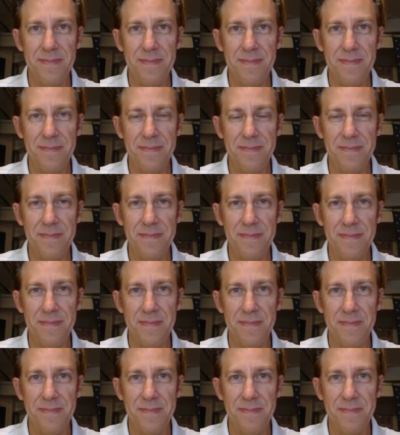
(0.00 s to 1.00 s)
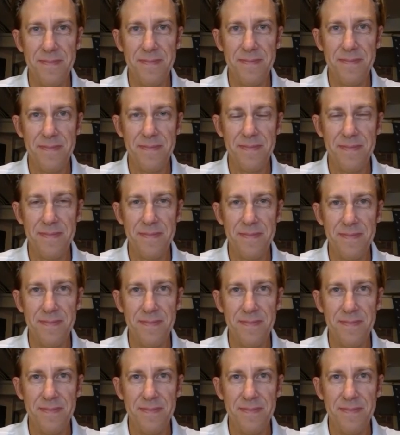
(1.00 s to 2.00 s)

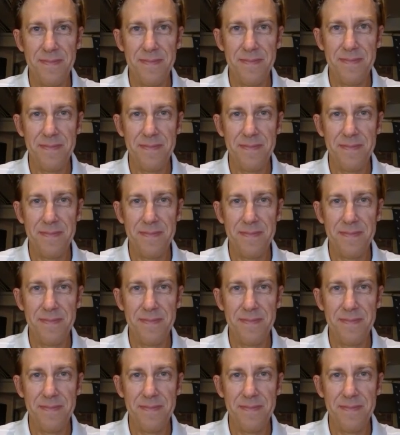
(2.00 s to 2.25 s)
(not speaking)